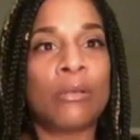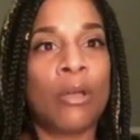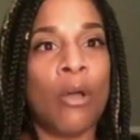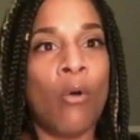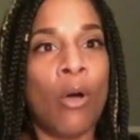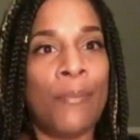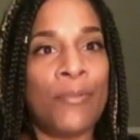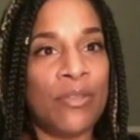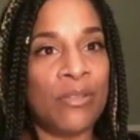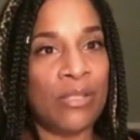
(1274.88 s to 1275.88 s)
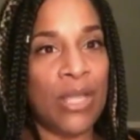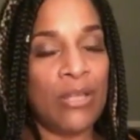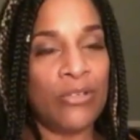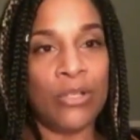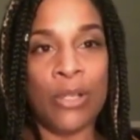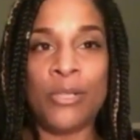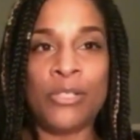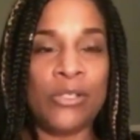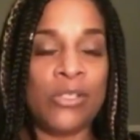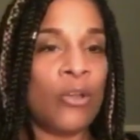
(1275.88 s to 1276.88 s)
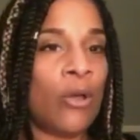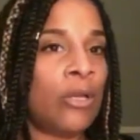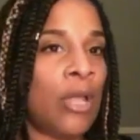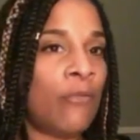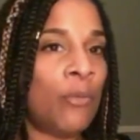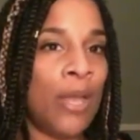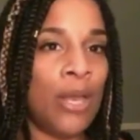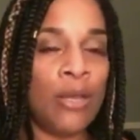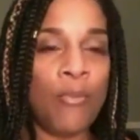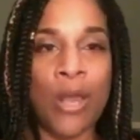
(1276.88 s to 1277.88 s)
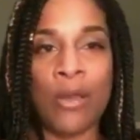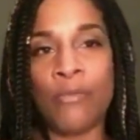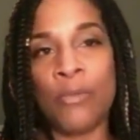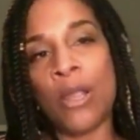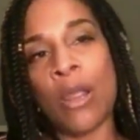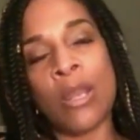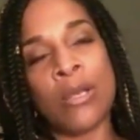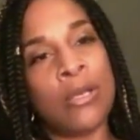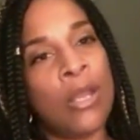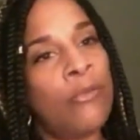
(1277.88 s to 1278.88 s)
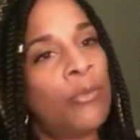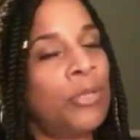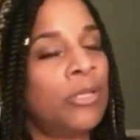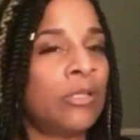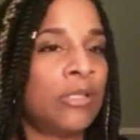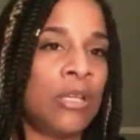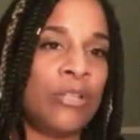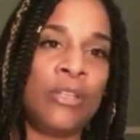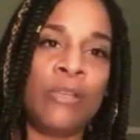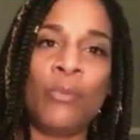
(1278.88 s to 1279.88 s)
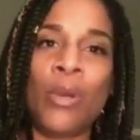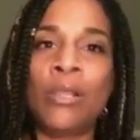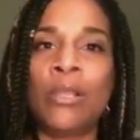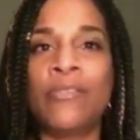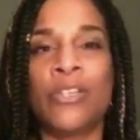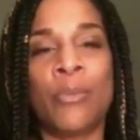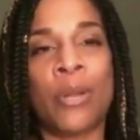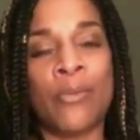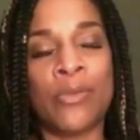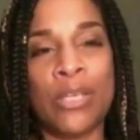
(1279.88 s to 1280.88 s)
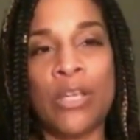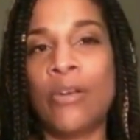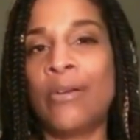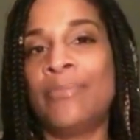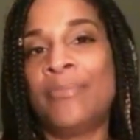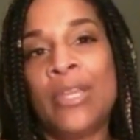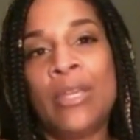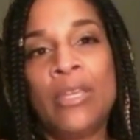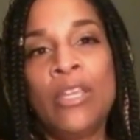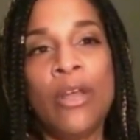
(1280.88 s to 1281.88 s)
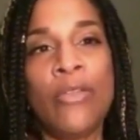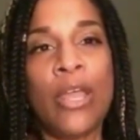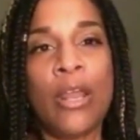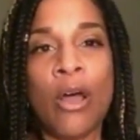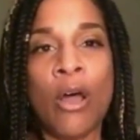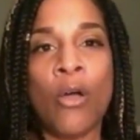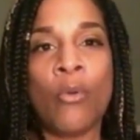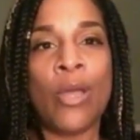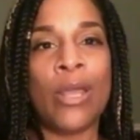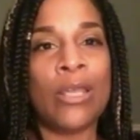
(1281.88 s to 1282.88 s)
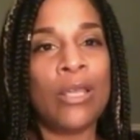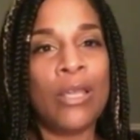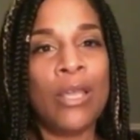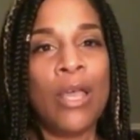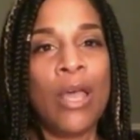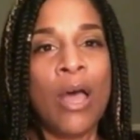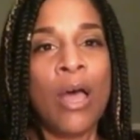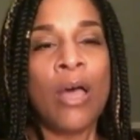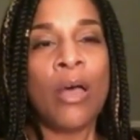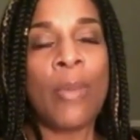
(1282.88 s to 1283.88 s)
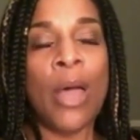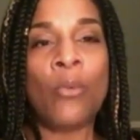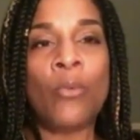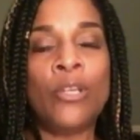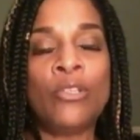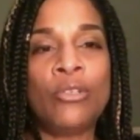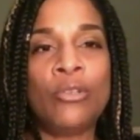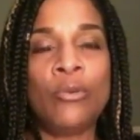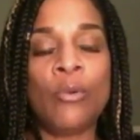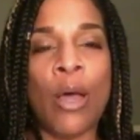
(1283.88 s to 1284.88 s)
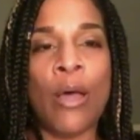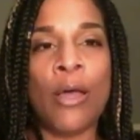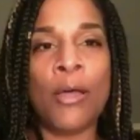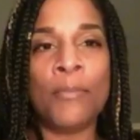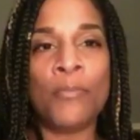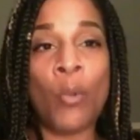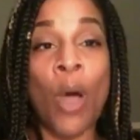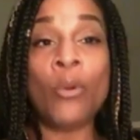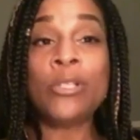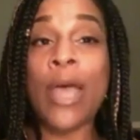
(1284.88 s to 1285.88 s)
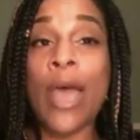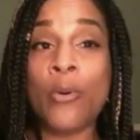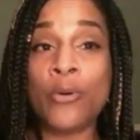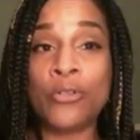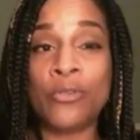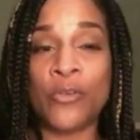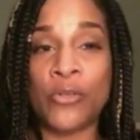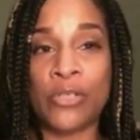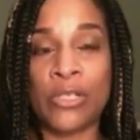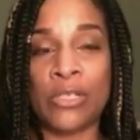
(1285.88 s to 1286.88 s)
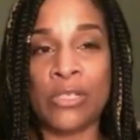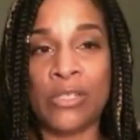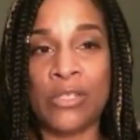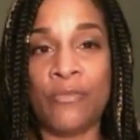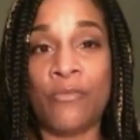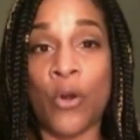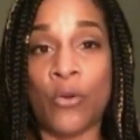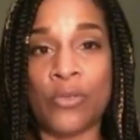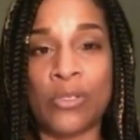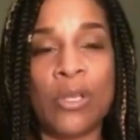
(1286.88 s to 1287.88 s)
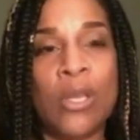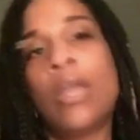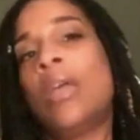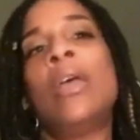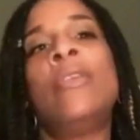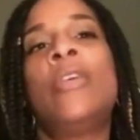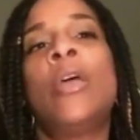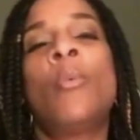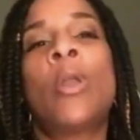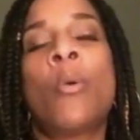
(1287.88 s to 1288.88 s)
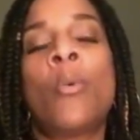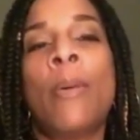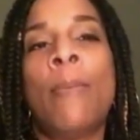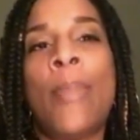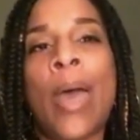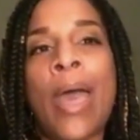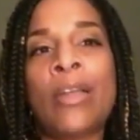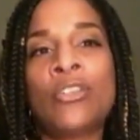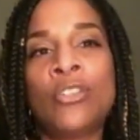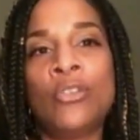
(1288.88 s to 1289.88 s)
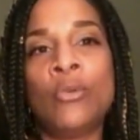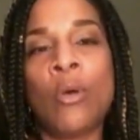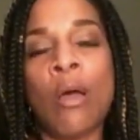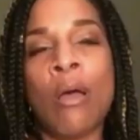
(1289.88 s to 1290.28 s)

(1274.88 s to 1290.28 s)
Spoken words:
go up to the station. Let me just, I never met anybody from there. I'd never been to the station even when I lived here, but I was here and, they had already, I went to Howard University in DC first. And then when I went back to